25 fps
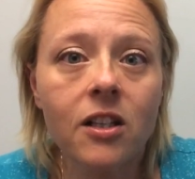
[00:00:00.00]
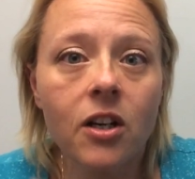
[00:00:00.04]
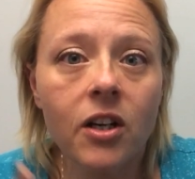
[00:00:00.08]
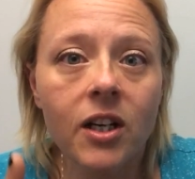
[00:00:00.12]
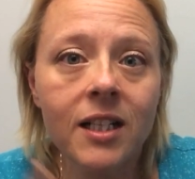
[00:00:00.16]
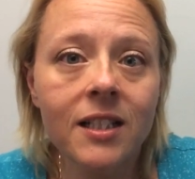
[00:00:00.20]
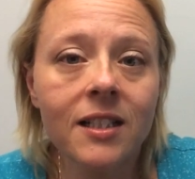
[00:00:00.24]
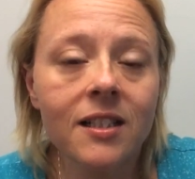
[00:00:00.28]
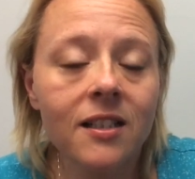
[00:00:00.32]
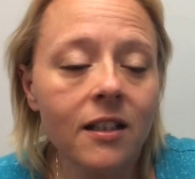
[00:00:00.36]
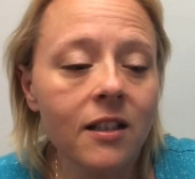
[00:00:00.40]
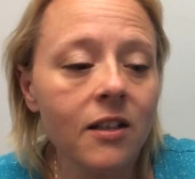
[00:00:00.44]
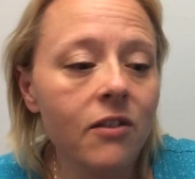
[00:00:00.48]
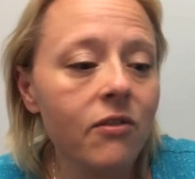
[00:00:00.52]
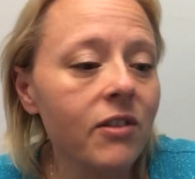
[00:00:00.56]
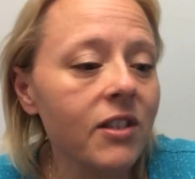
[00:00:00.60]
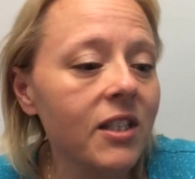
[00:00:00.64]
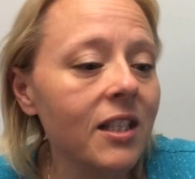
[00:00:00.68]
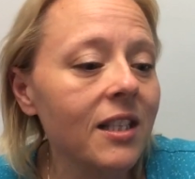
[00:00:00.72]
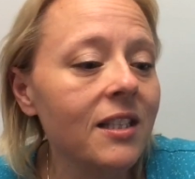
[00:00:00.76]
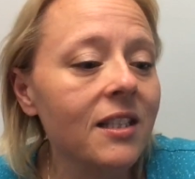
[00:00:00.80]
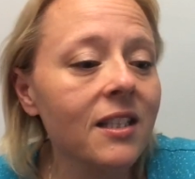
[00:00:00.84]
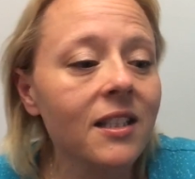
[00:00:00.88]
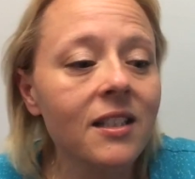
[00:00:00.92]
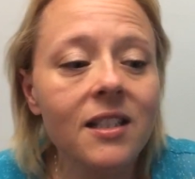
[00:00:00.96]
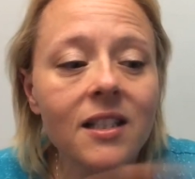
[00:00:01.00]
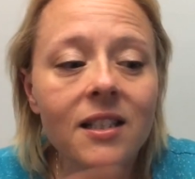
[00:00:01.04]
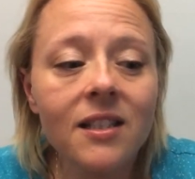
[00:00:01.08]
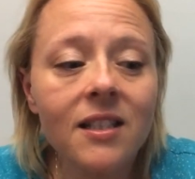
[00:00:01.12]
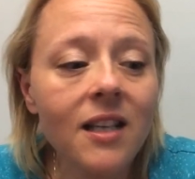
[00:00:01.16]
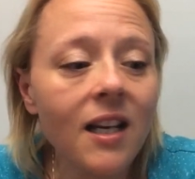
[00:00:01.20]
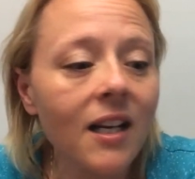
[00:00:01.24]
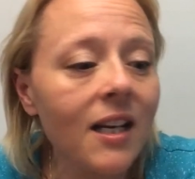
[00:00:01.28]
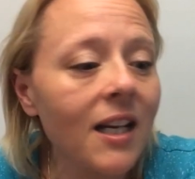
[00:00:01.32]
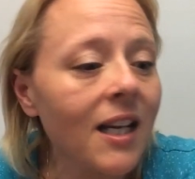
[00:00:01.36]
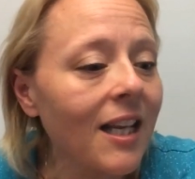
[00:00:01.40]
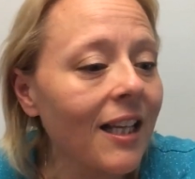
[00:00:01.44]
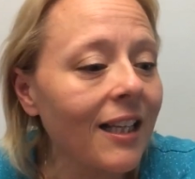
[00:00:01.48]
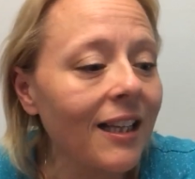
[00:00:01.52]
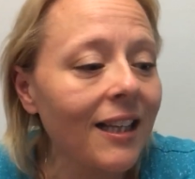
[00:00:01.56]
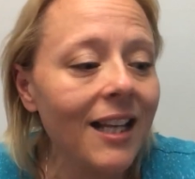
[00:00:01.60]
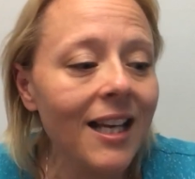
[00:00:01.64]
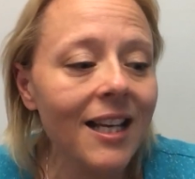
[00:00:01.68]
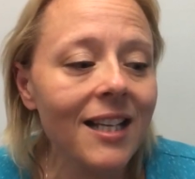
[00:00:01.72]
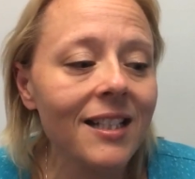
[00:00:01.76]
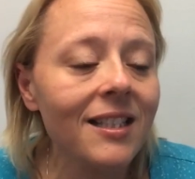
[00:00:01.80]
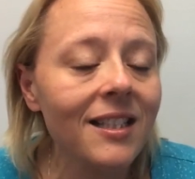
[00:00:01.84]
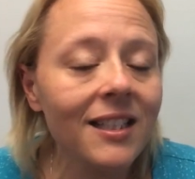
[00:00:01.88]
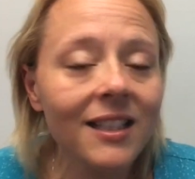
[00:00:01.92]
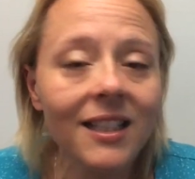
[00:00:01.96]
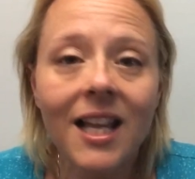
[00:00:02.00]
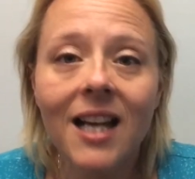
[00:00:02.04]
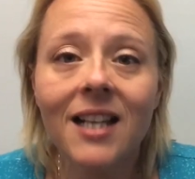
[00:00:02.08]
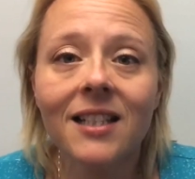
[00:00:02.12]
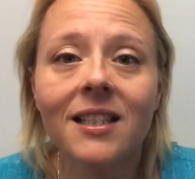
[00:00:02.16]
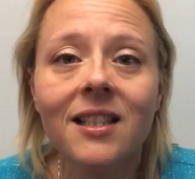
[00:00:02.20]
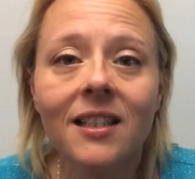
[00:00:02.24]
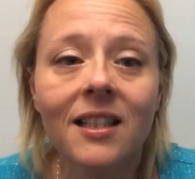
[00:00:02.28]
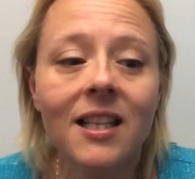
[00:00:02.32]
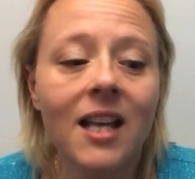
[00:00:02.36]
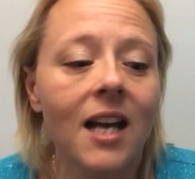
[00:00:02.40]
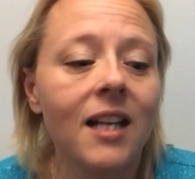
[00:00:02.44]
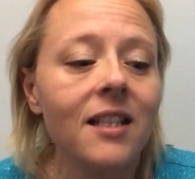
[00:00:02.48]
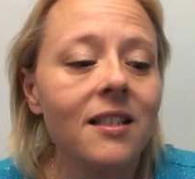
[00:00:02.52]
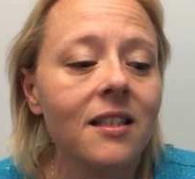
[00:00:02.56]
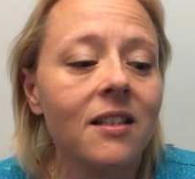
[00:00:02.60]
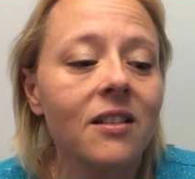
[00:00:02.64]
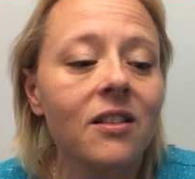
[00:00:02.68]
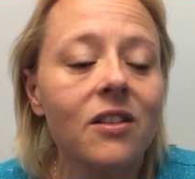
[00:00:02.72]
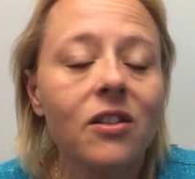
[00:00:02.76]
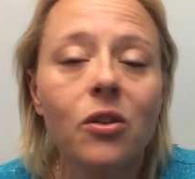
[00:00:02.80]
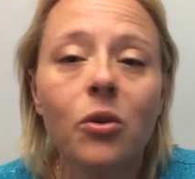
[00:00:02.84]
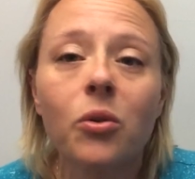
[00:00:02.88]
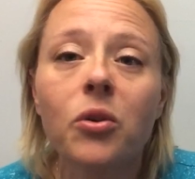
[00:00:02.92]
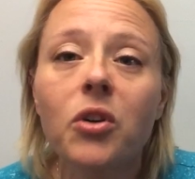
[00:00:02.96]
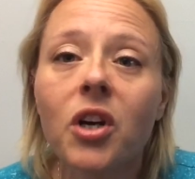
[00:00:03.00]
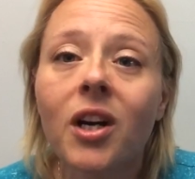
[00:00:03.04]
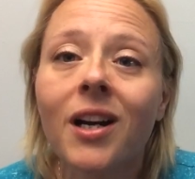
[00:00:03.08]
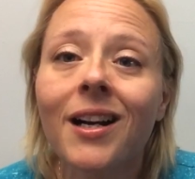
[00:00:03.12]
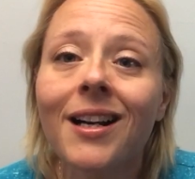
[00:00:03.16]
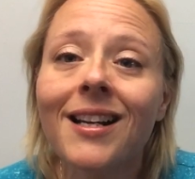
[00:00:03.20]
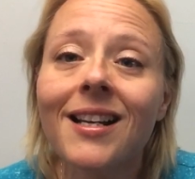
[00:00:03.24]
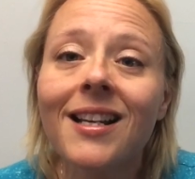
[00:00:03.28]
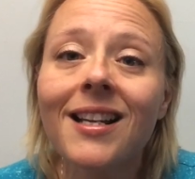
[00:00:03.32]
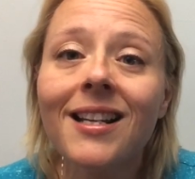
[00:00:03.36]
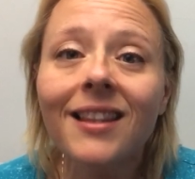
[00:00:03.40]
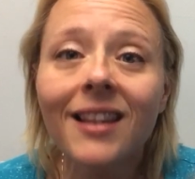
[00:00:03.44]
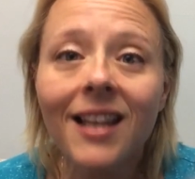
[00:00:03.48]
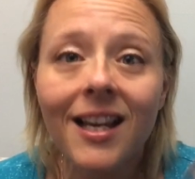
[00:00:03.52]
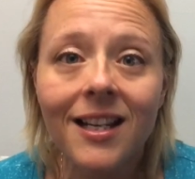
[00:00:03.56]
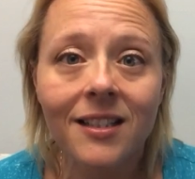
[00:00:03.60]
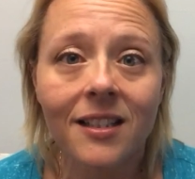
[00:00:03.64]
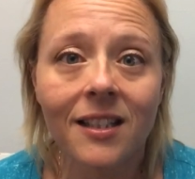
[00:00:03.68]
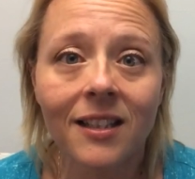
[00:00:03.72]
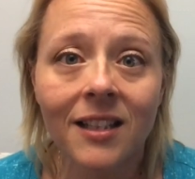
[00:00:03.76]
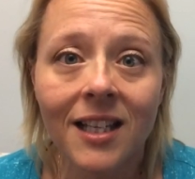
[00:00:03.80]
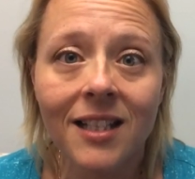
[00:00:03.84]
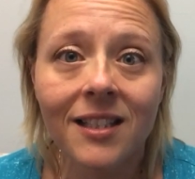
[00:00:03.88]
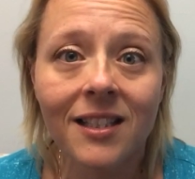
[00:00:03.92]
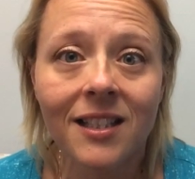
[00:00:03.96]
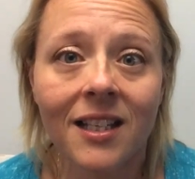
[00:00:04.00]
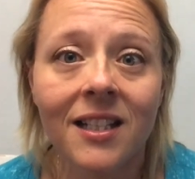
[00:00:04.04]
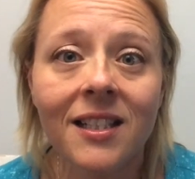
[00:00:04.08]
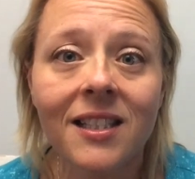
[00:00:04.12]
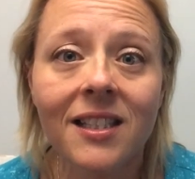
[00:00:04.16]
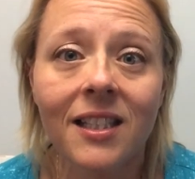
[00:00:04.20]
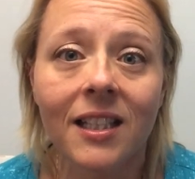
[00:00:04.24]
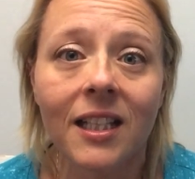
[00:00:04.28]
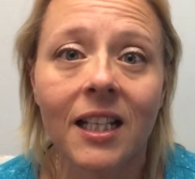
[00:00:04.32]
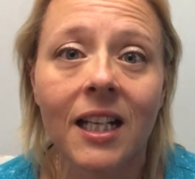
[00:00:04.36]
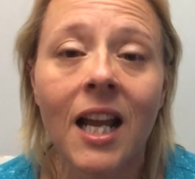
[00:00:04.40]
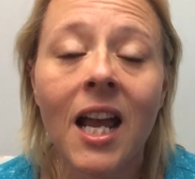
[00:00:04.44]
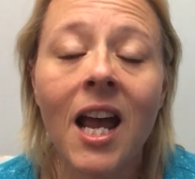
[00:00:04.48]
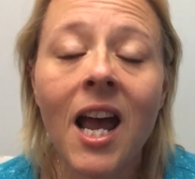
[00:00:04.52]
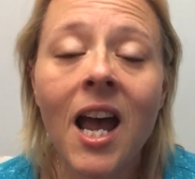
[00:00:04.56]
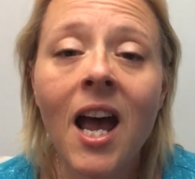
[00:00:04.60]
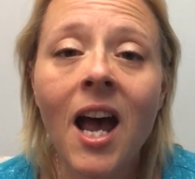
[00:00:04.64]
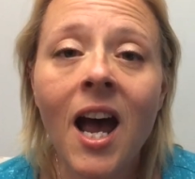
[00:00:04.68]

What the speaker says: Your insulin resistance is going to get less and less and less, and soon you're going to need less and less insulin.